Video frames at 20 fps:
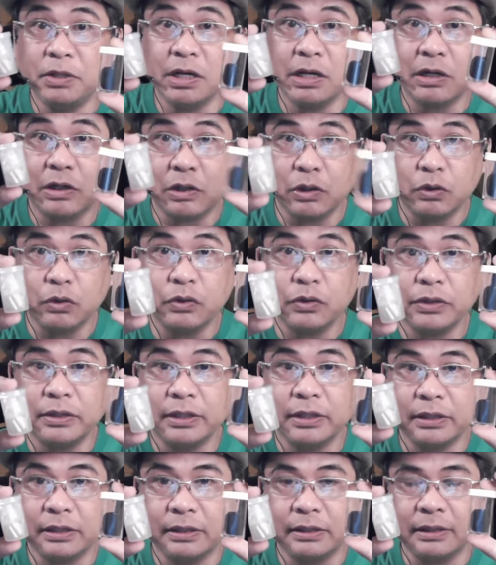a clue
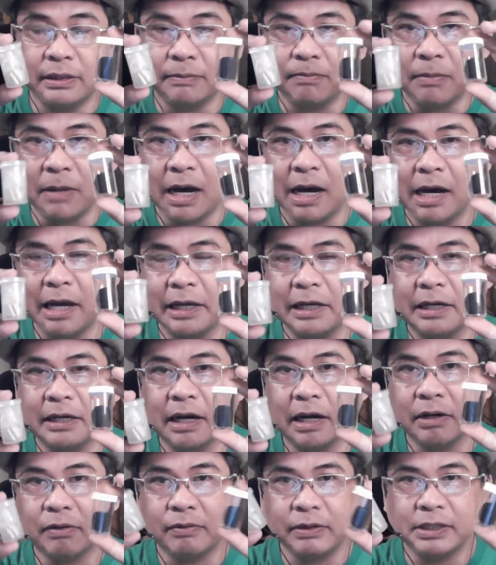that the mic
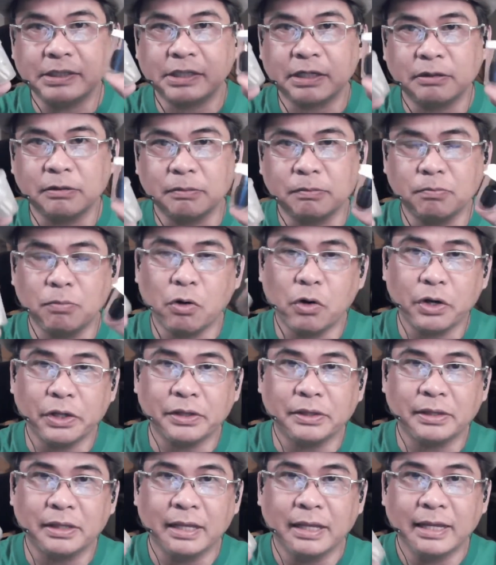I recently bought
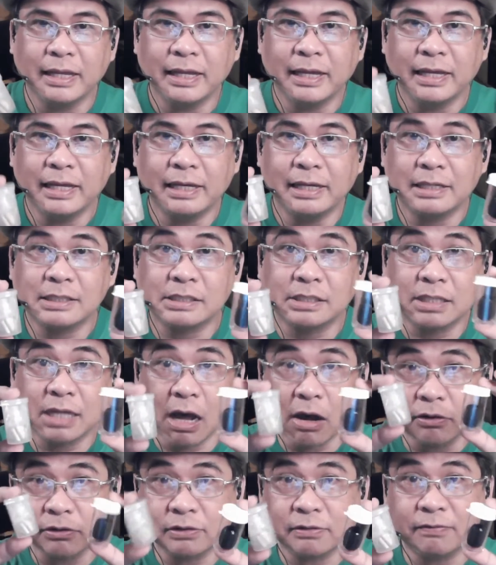is
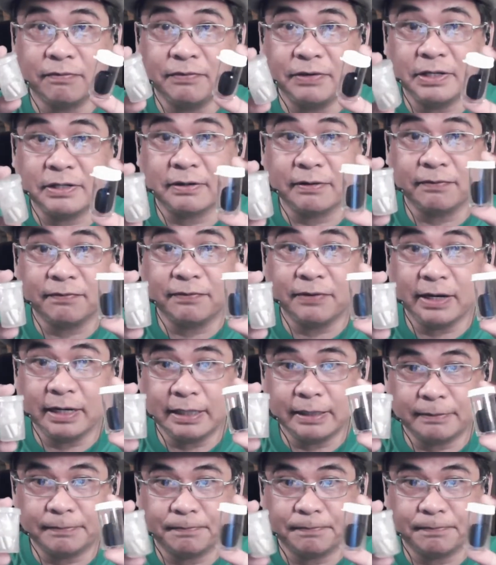counterfeit or fake?